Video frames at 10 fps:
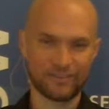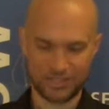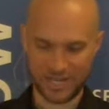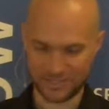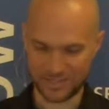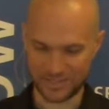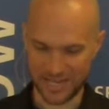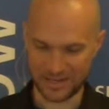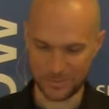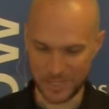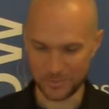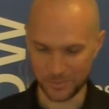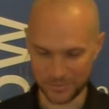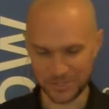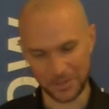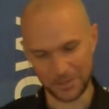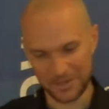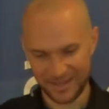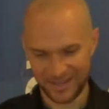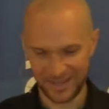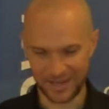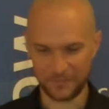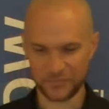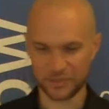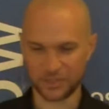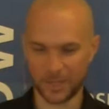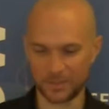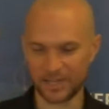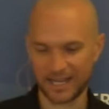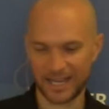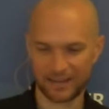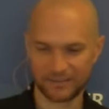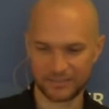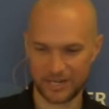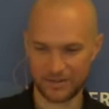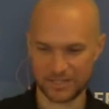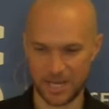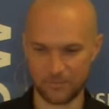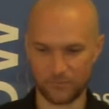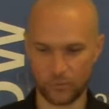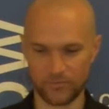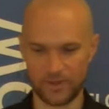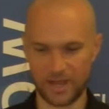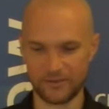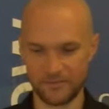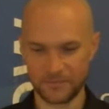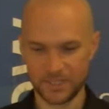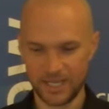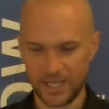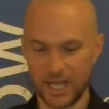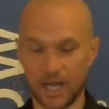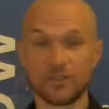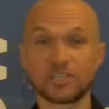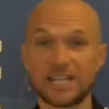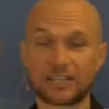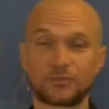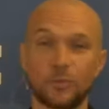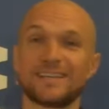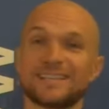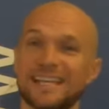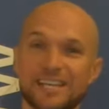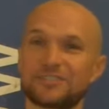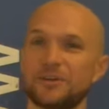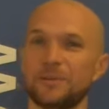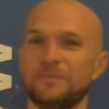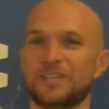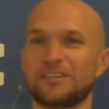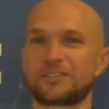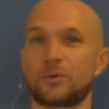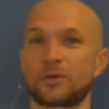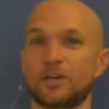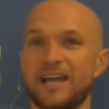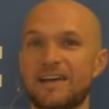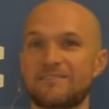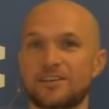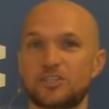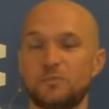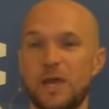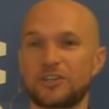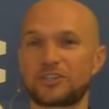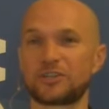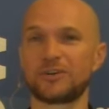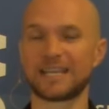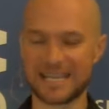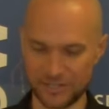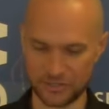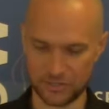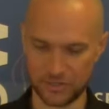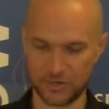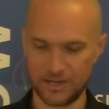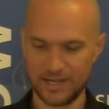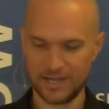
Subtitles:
a chance to say to people. So come and hang out, terrace time, 4 to 5. This next week is Easter, and so we're going to have a special Easter